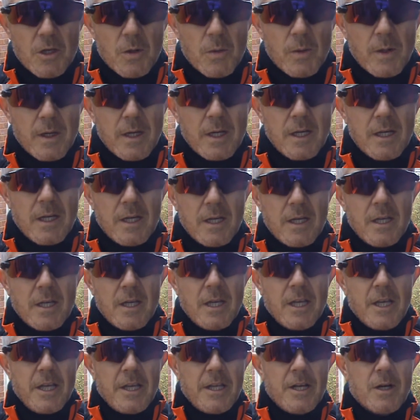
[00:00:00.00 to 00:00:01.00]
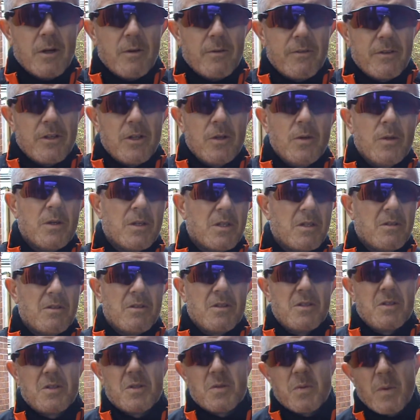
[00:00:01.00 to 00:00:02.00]
know, if you're doing
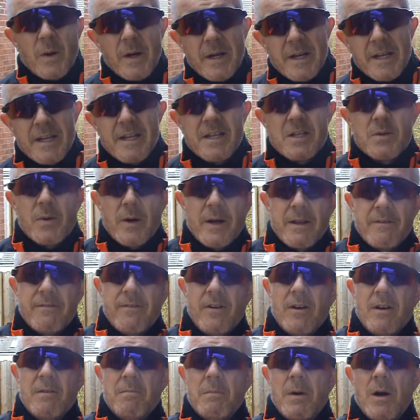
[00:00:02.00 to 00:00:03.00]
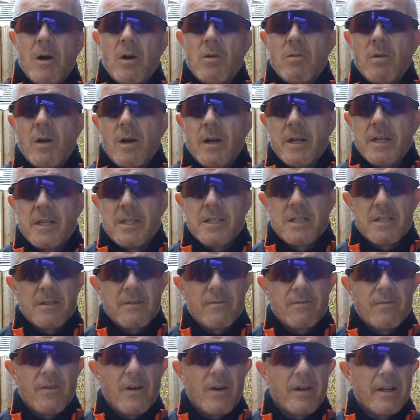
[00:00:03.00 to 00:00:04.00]
20, 25 mile rides,
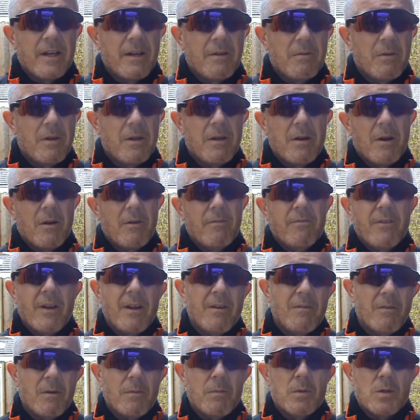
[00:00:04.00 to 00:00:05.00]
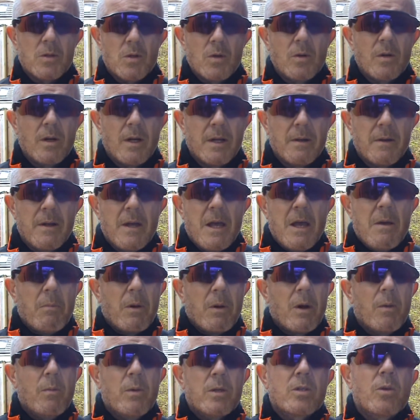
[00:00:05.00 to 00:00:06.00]
find it, you know, I found I was all right. When
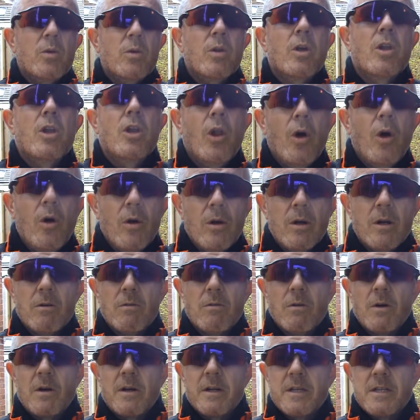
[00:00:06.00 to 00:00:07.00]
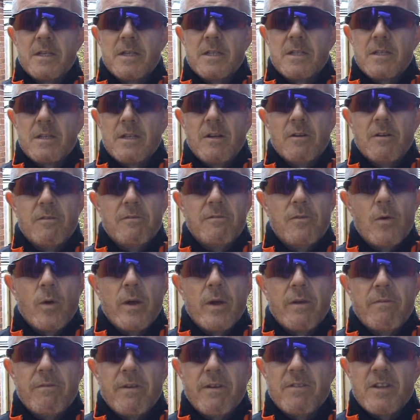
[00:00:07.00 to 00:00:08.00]
I was going on longer rides, you know, 40,
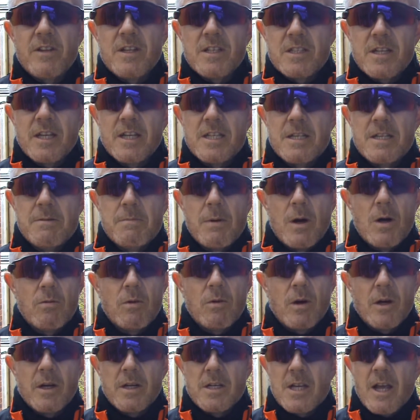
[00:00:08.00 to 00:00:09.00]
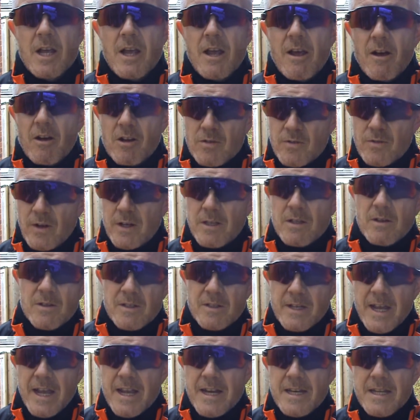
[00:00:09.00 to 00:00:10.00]
50, 60 mile rides, I was finding I was
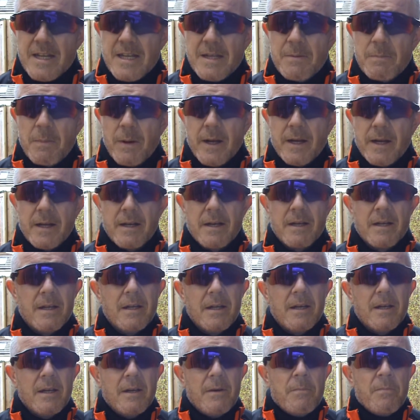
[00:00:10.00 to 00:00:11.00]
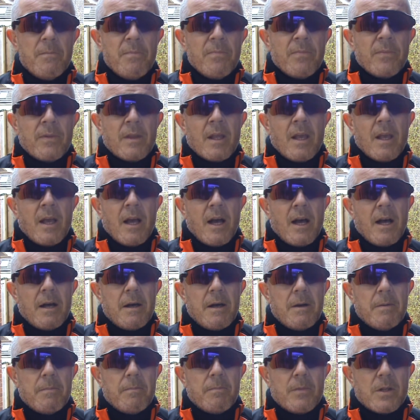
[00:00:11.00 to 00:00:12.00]
getting knee pain.
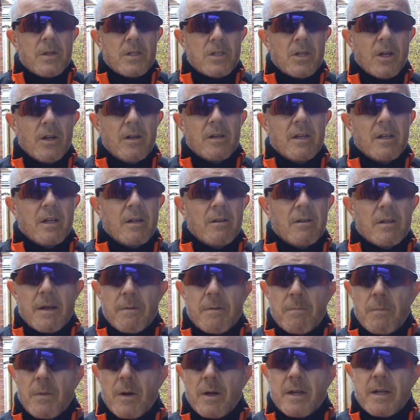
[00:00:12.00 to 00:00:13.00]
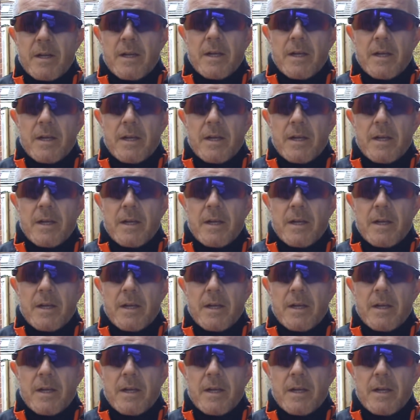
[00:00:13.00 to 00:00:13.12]
It turned out that my